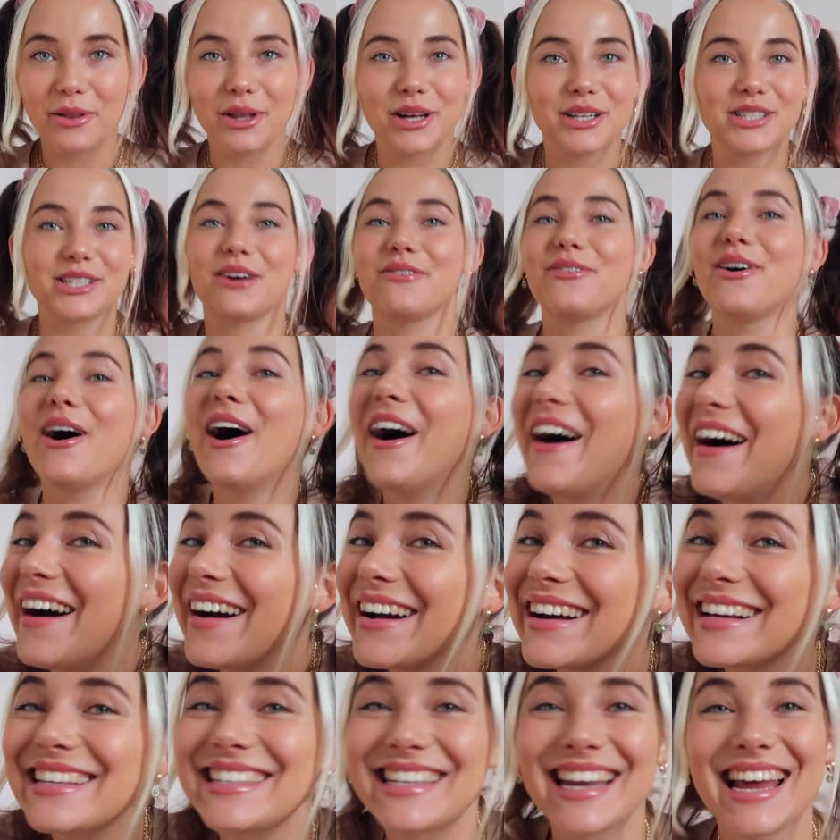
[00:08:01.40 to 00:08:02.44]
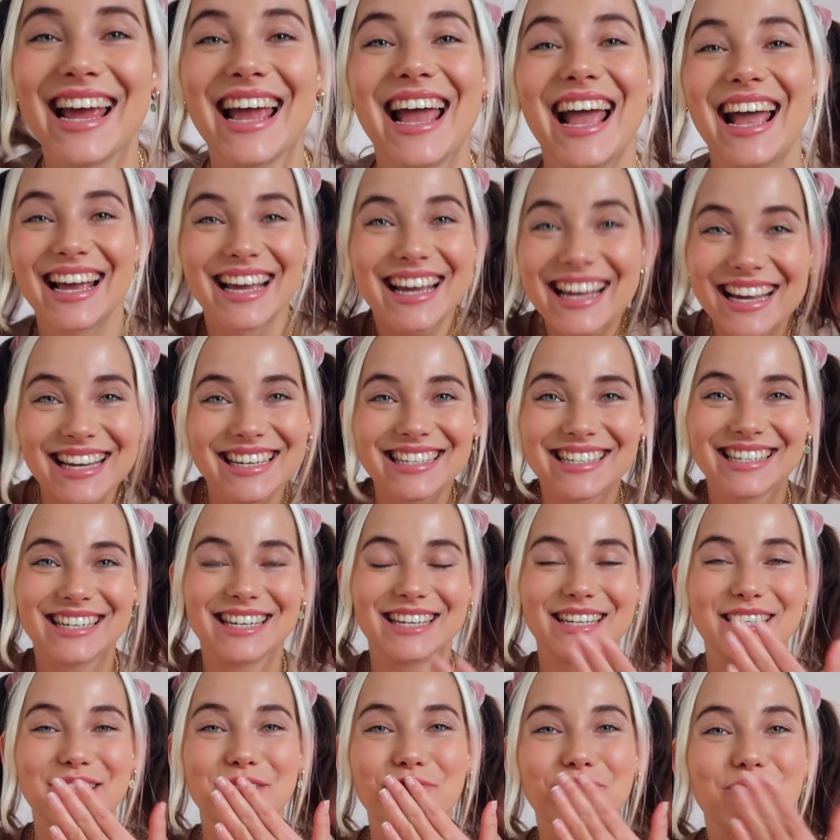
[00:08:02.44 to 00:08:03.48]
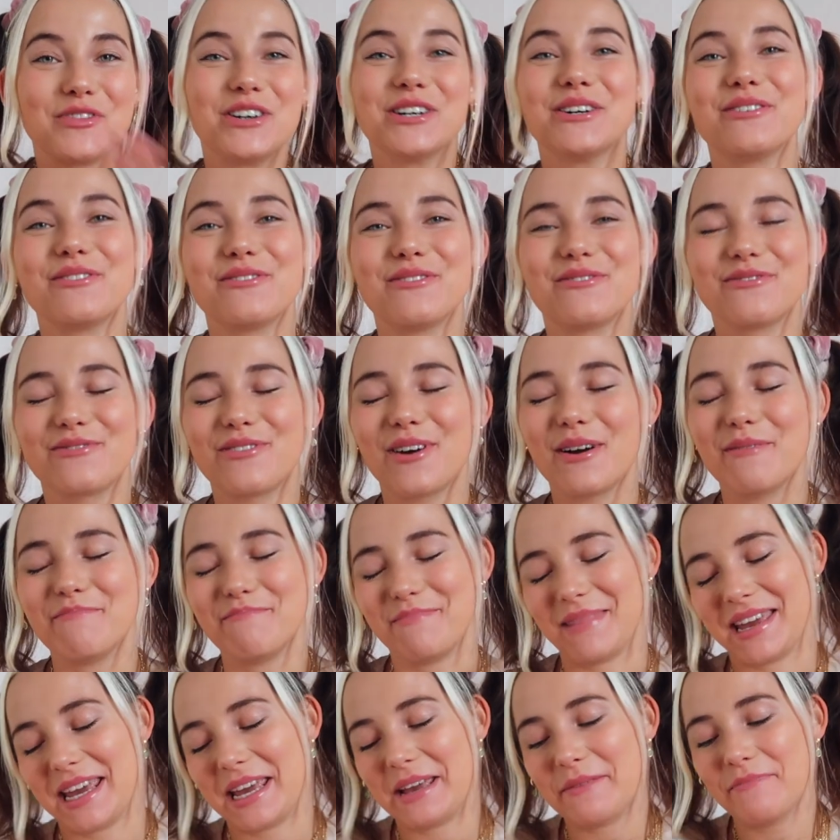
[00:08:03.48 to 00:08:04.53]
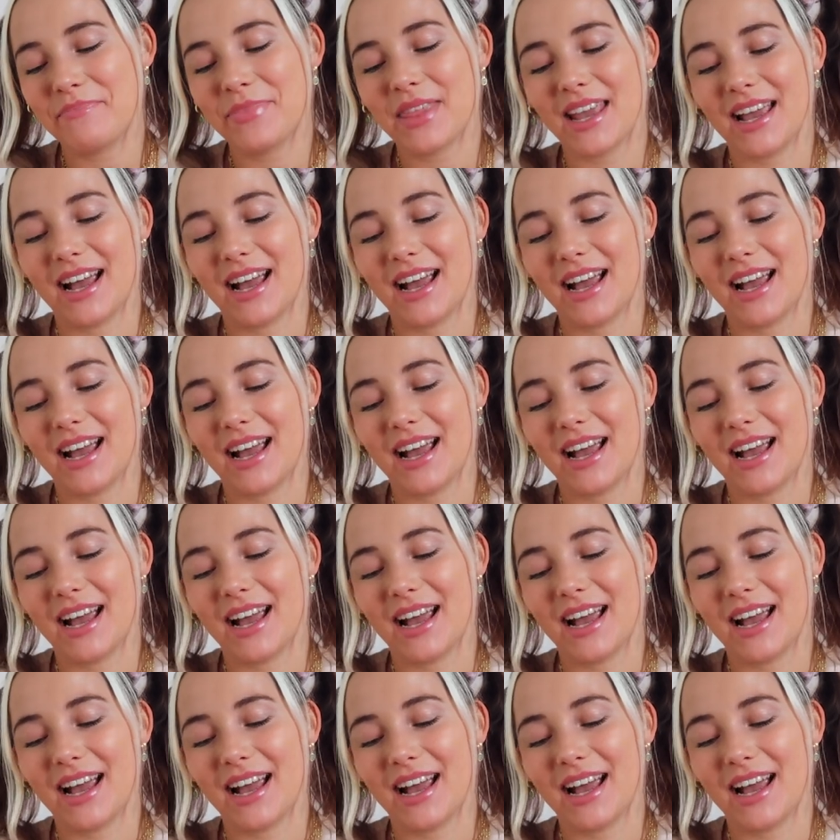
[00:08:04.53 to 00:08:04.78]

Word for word: lots of hugs and kisses from me.